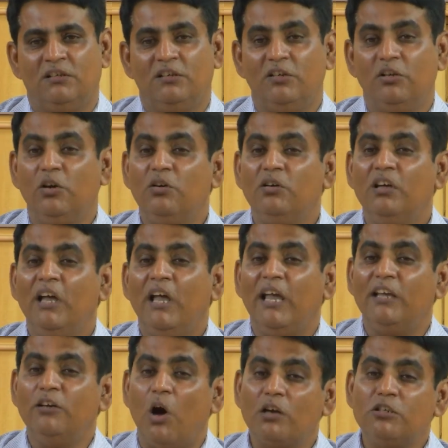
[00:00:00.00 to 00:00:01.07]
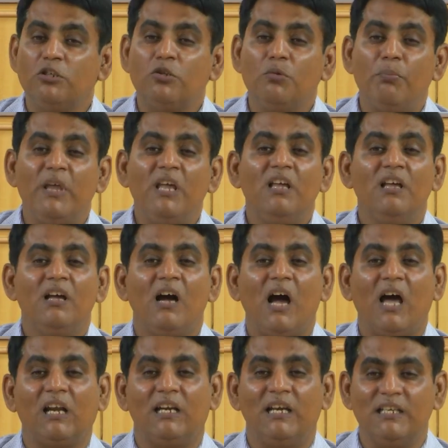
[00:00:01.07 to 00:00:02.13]
In order to be
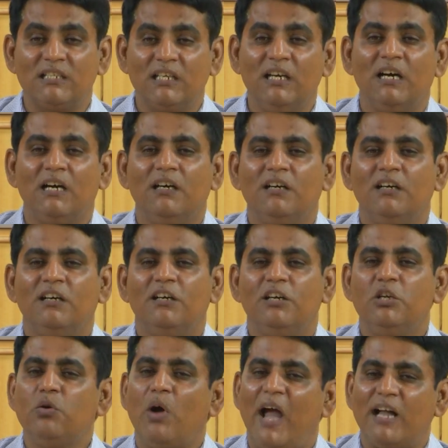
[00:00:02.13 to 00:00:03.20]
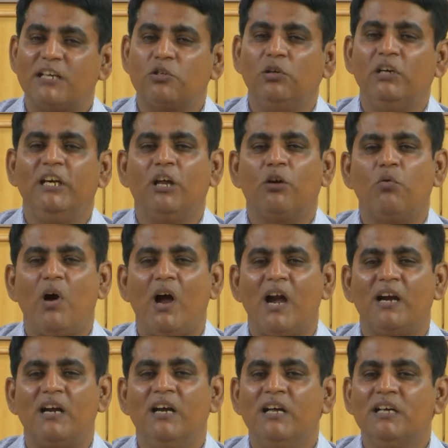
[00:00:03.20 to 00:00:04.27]
a listener, you actually
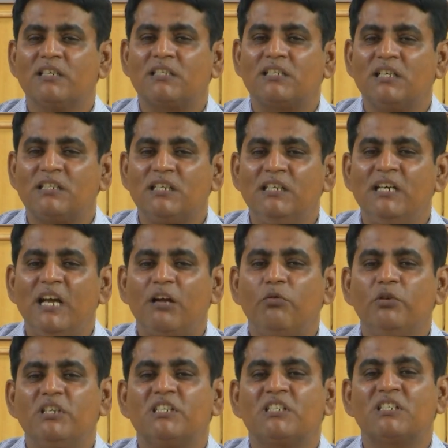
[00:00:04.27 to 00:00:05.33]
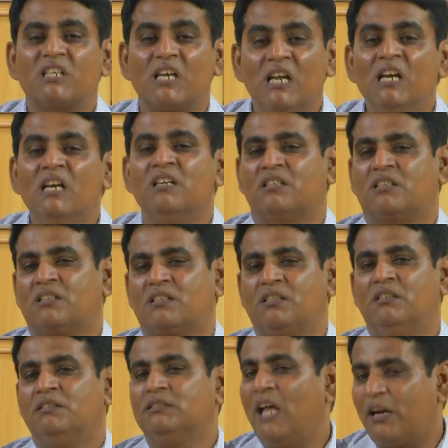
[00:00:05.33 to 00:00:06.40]
require certain requisite skills
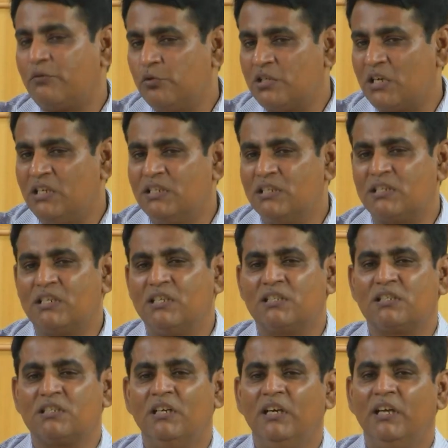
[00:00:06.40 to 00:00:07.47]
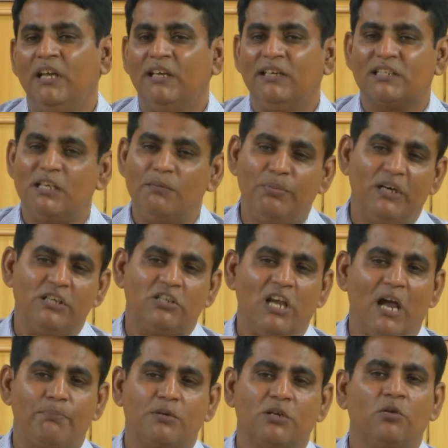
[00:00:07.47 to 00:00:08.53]
that we shall discuss in a separate
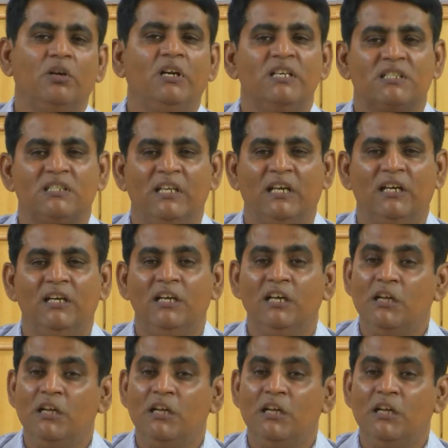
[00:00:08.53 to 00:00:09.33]
chapter on listening.